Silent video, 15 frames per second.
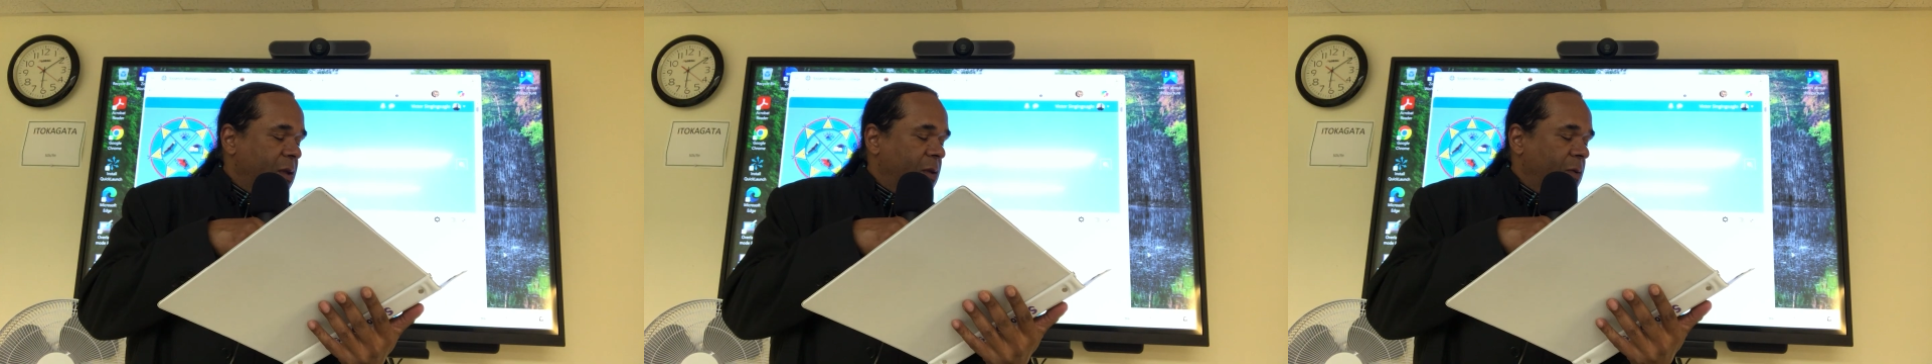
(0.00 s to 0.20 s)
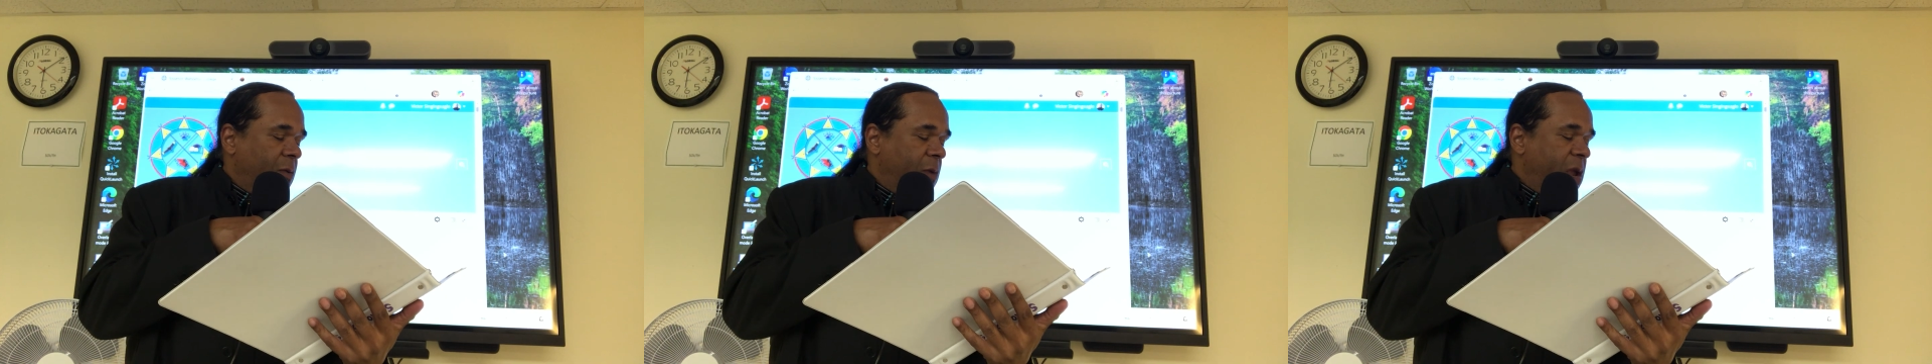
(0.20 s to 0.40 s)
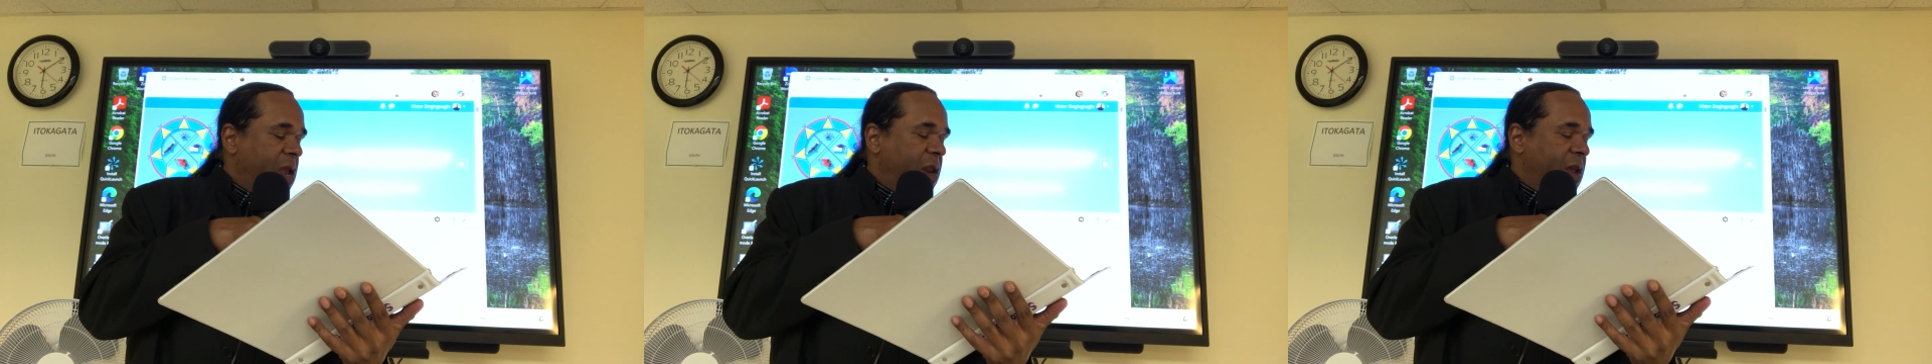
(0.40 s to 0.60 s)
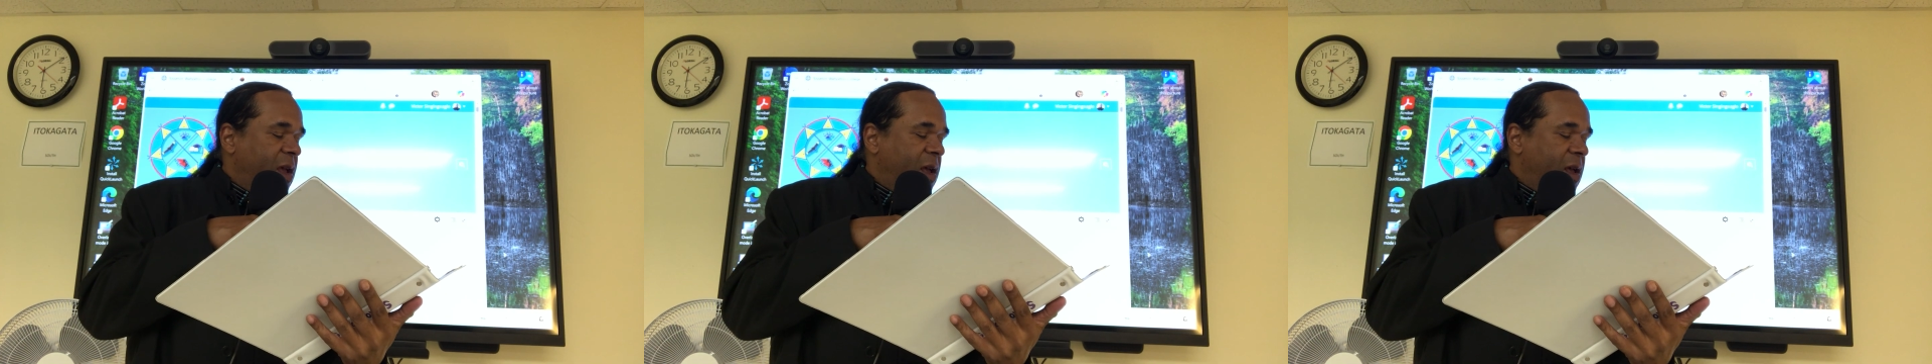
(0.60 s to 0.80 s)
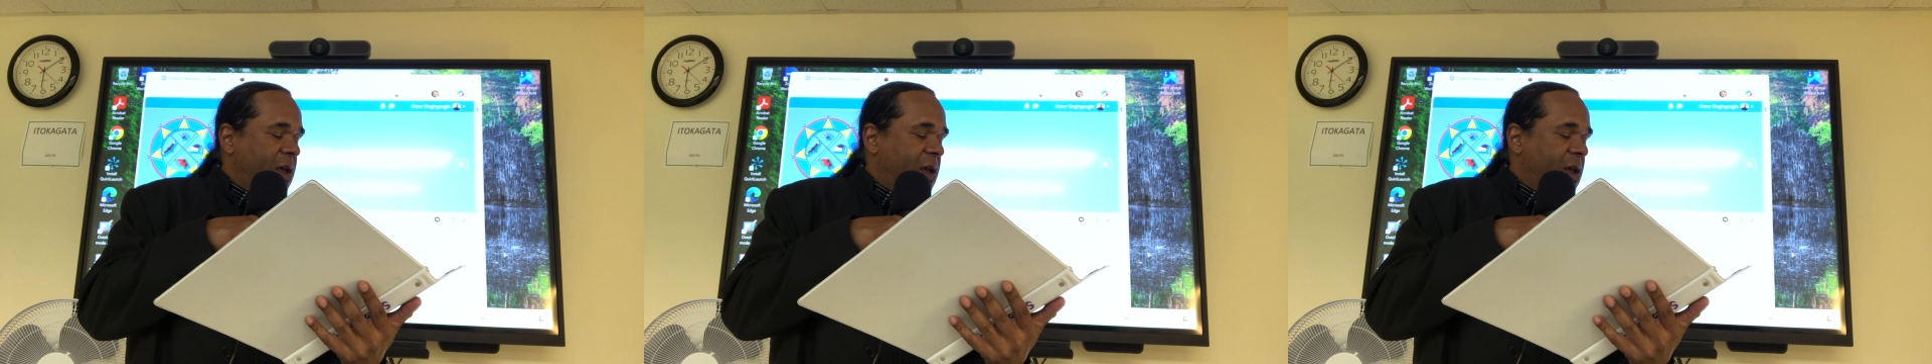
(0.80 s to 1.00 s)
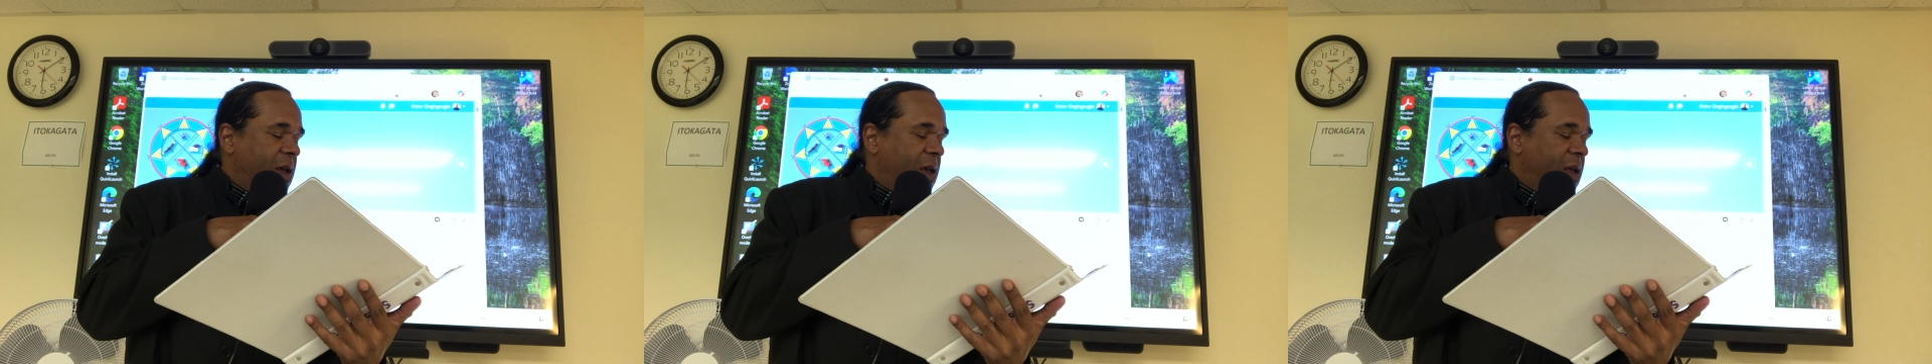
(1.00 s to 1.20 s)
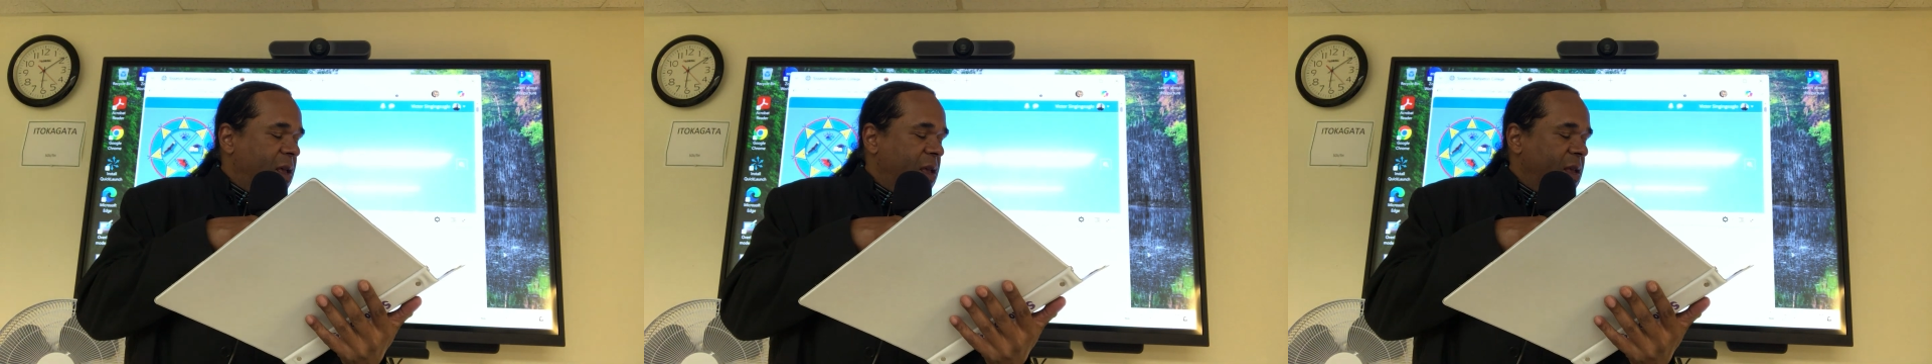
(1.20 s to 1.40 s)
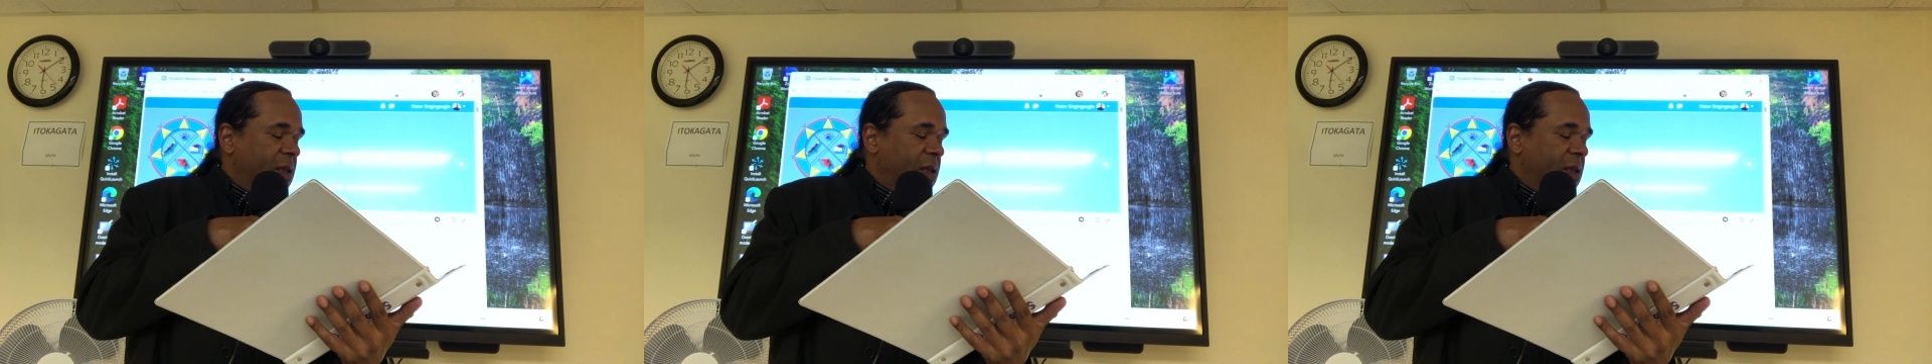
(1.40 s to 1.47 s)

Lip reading: Reina